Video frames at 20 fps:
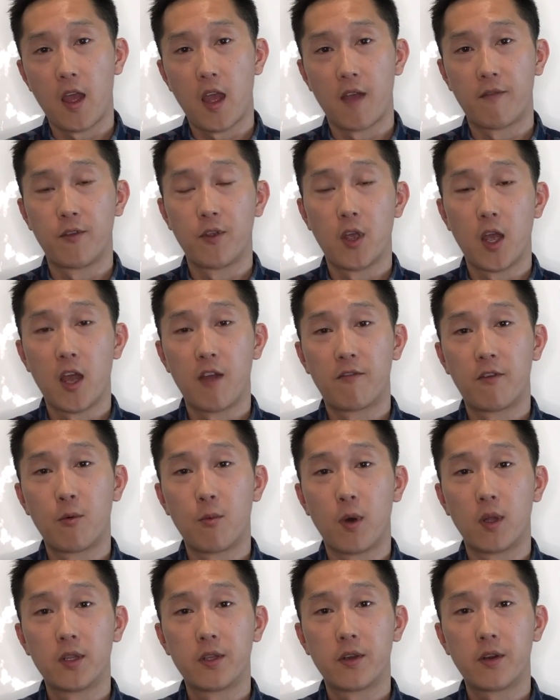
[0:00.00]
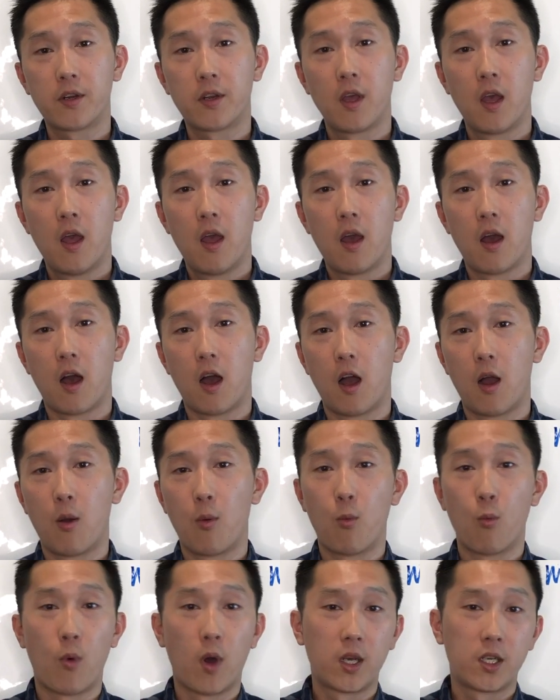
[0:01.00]
have you ever wondered
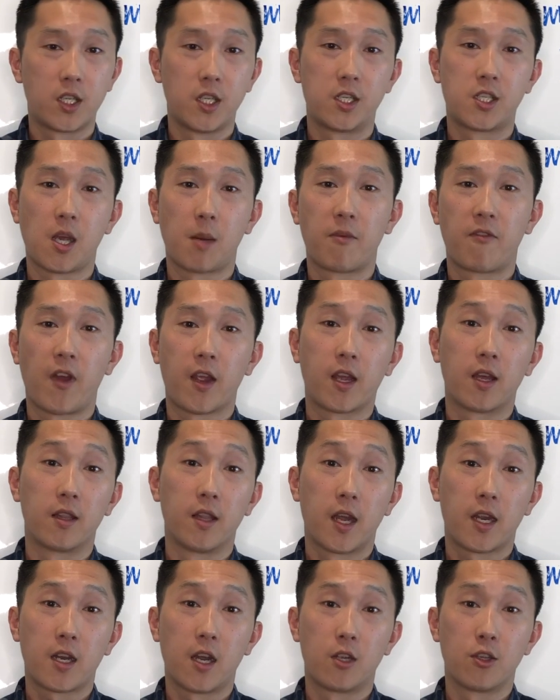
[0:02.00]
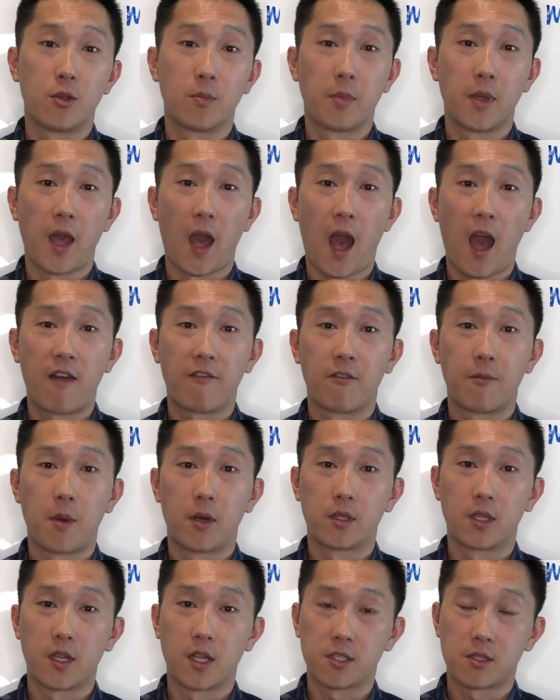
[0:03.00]
what did Shopify collect on your behalf about
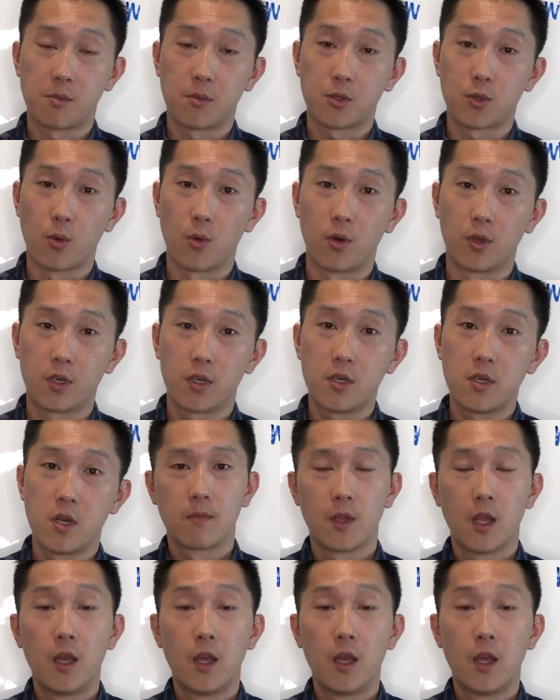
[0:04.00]
the customer's order?